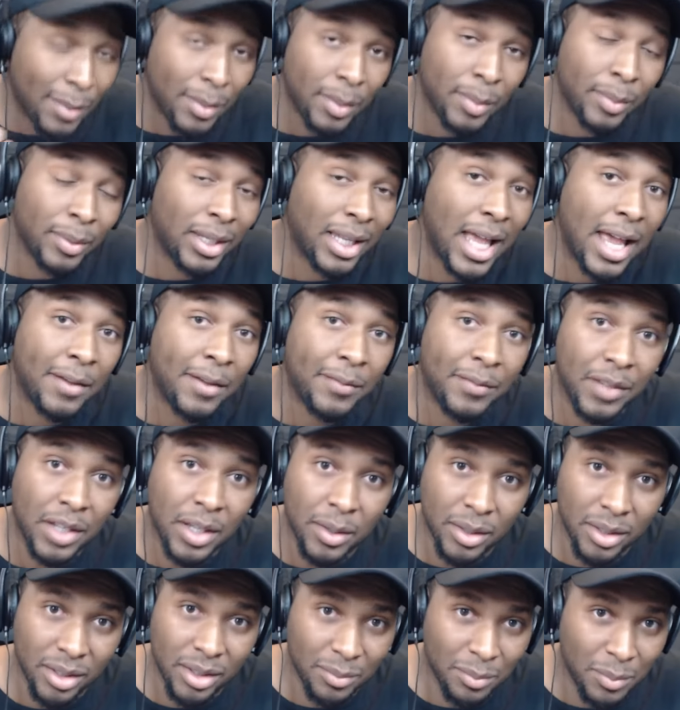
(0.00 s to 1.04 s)
a lot of people
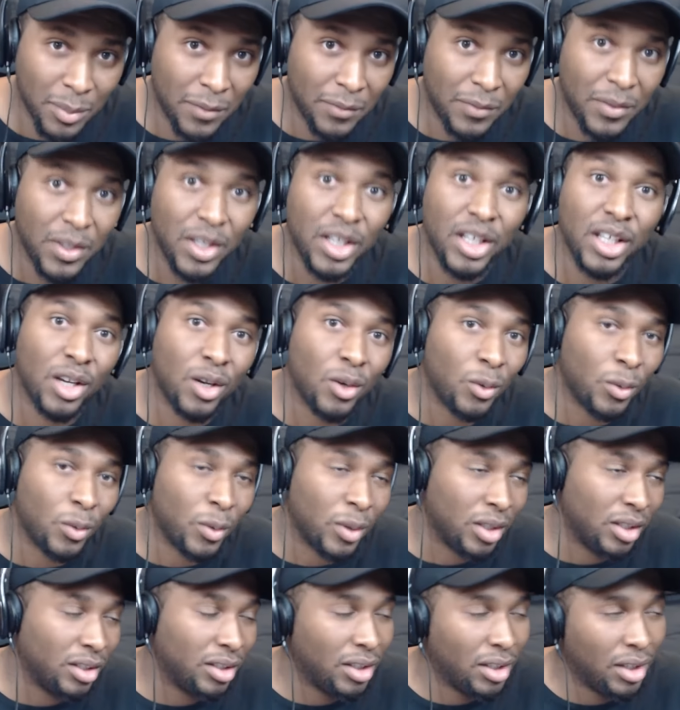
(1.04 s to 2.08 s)
laughing at my video
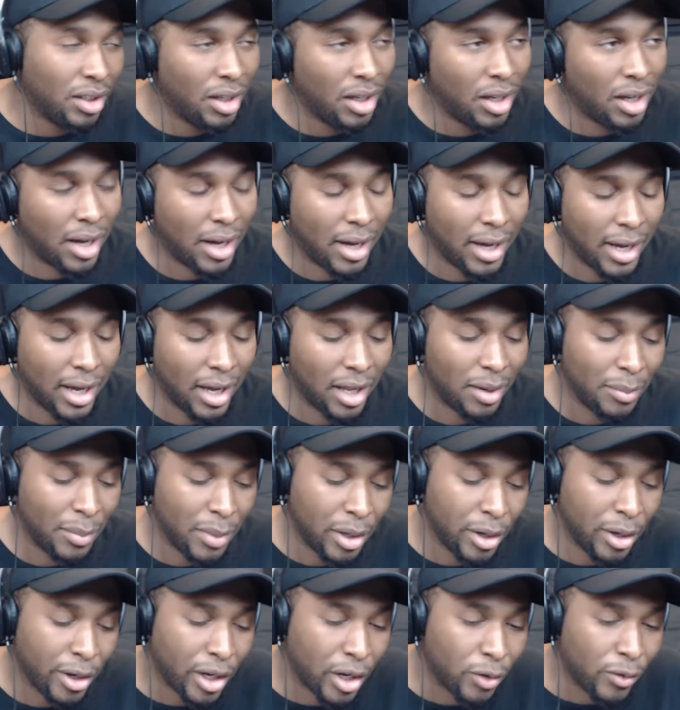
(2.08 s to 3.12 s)
when I had
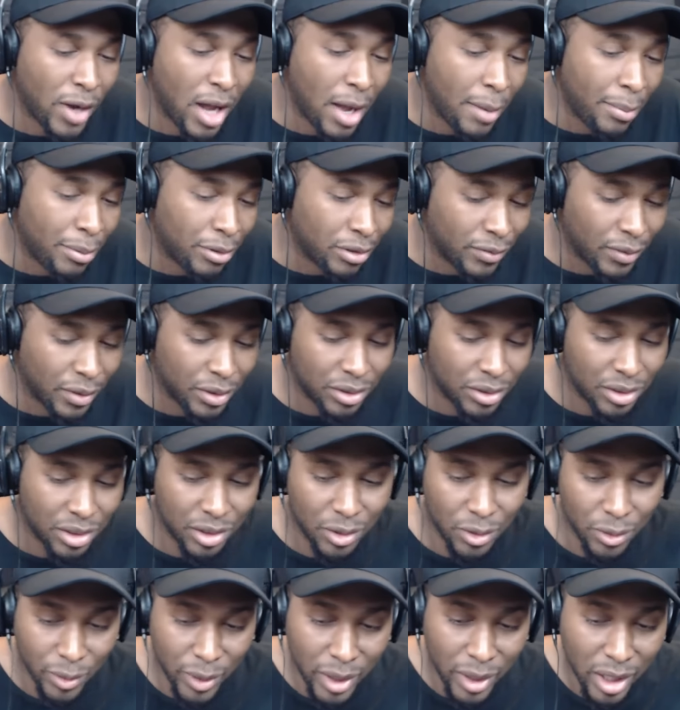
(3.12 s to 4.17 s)
American rappers
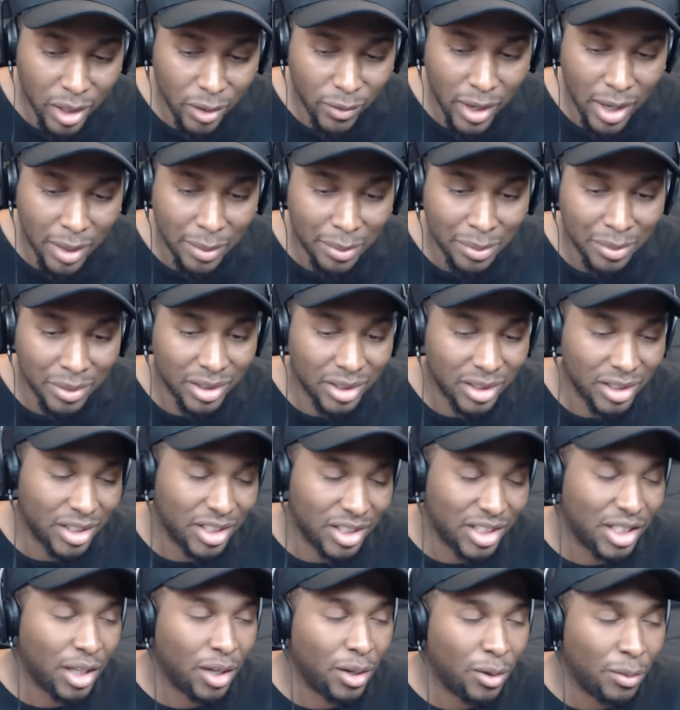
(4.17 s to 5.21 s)
versus Korean rappers and
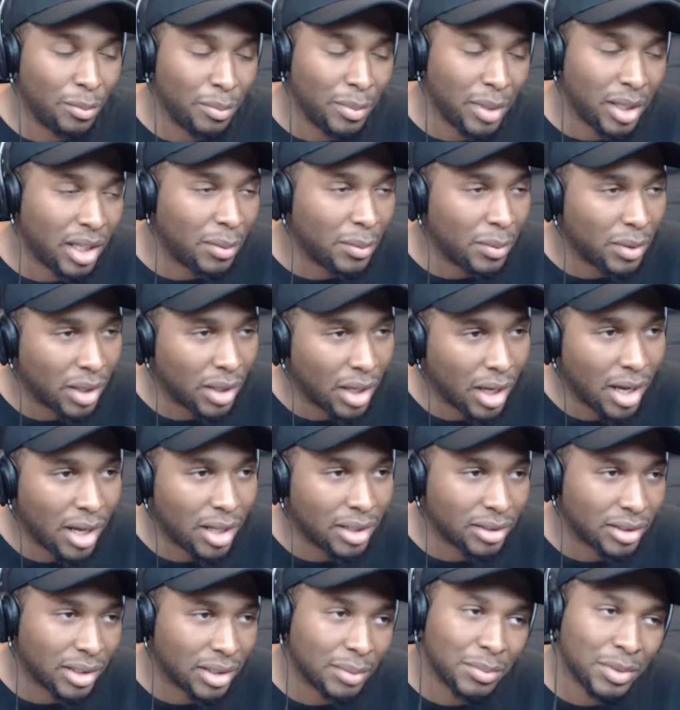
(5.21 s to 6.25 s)
it showed Nicki
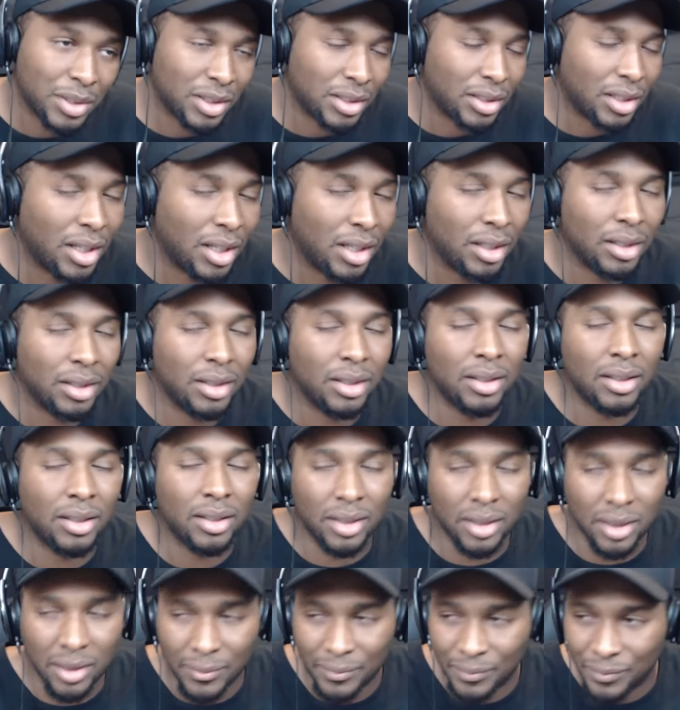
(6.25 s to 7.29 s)
Minaj. And I'm like,
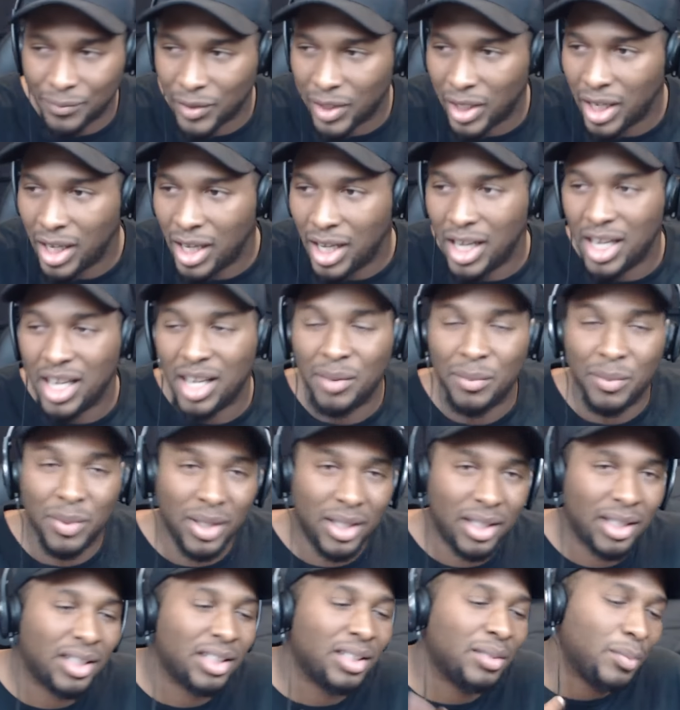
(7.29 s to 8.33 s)
ugh.
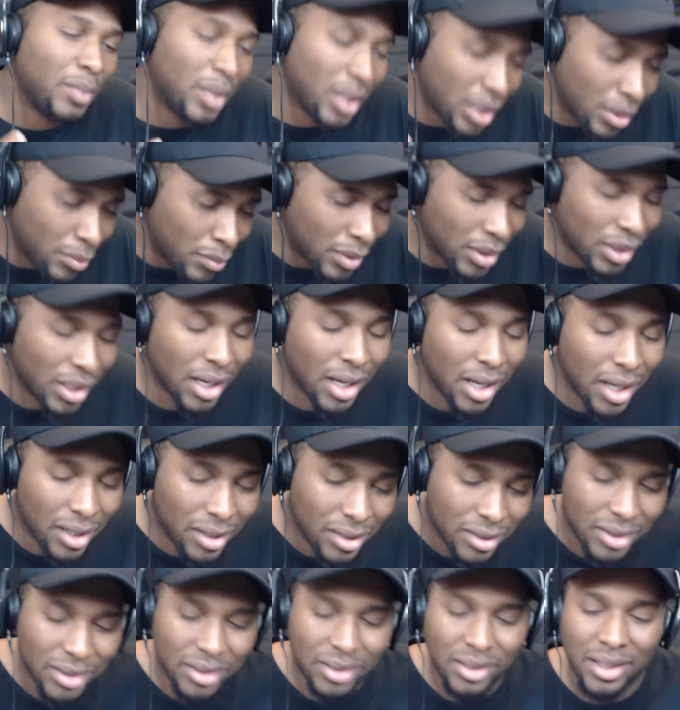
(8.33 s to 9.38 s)
Because Nicki
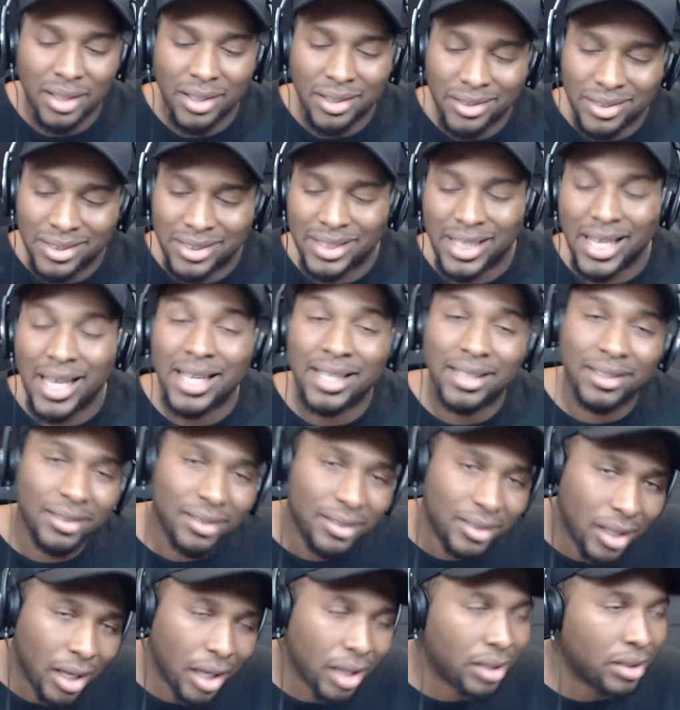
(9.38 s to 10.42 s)
Minaj sells that
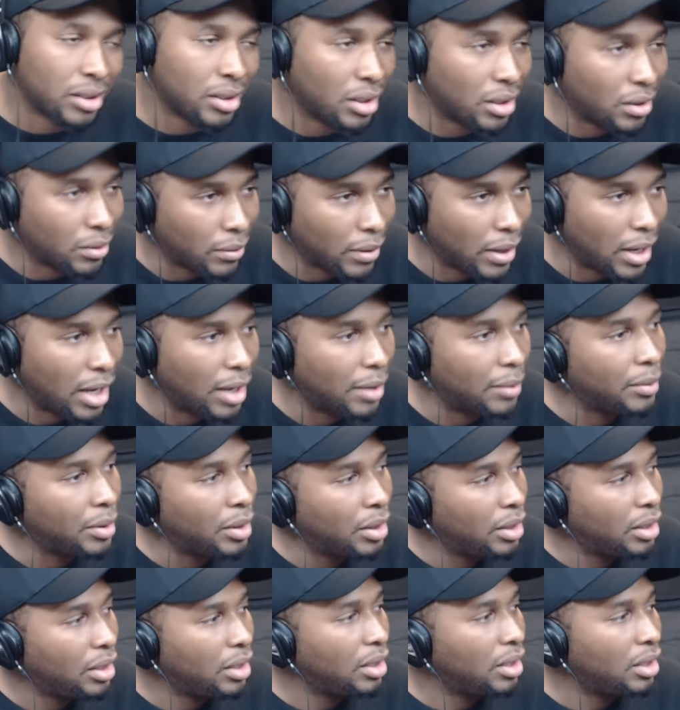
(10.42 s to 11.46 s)
sexy crap.
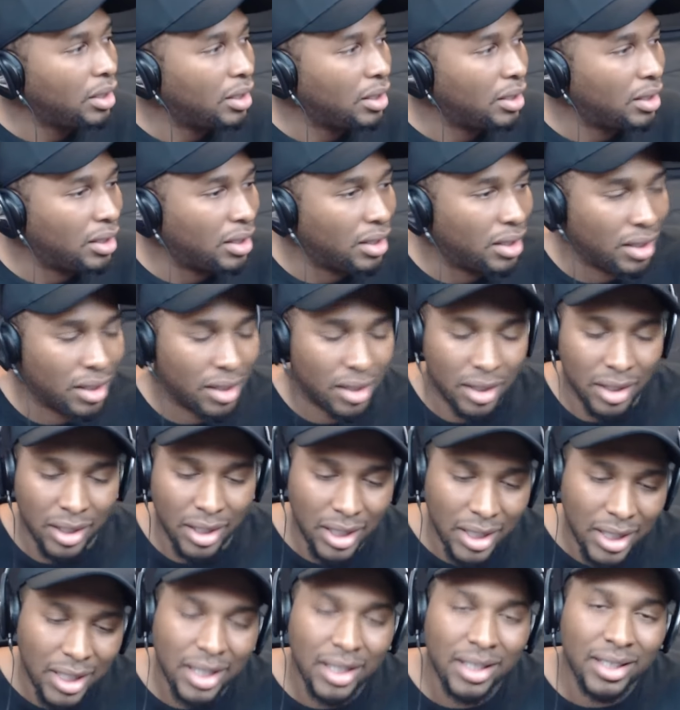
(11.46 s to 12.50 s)
Uh,
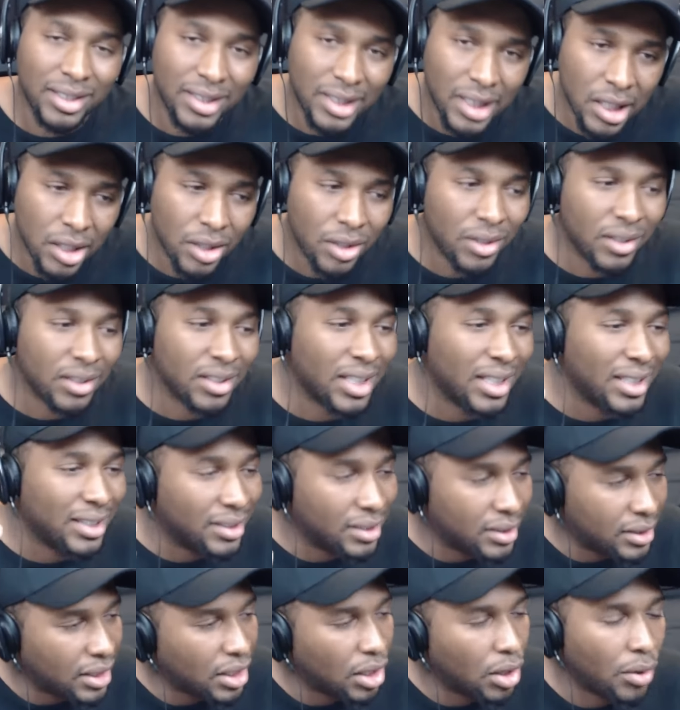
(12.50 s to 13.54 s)
Iggy Azalea,
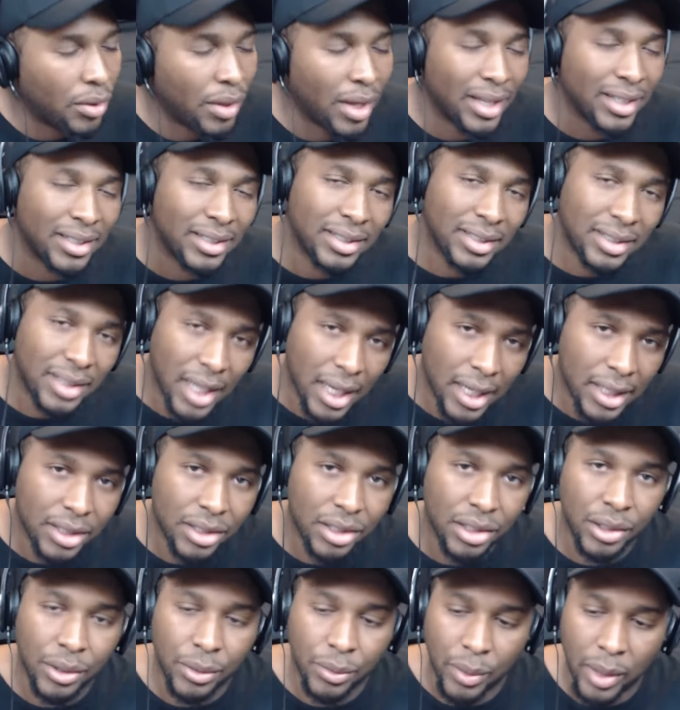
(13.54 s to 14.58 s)
they sell that
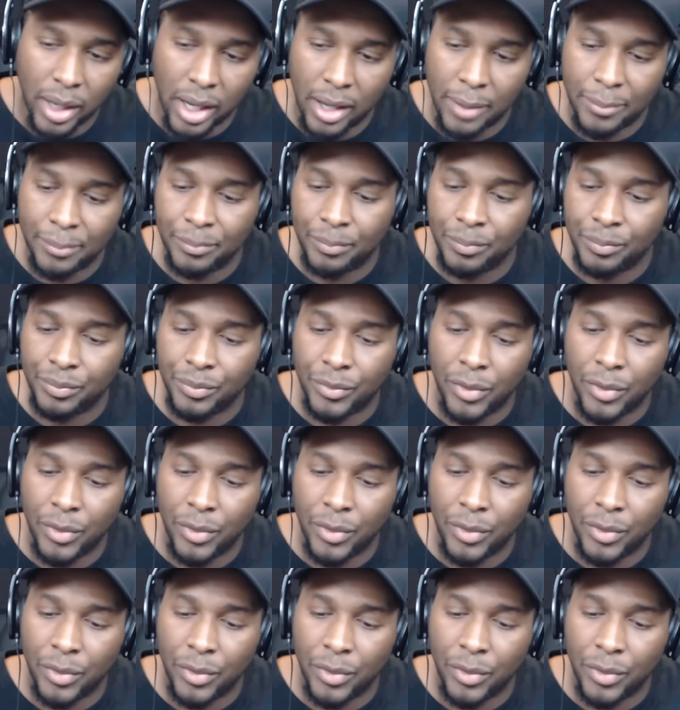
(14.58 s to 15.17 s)
sexy crap.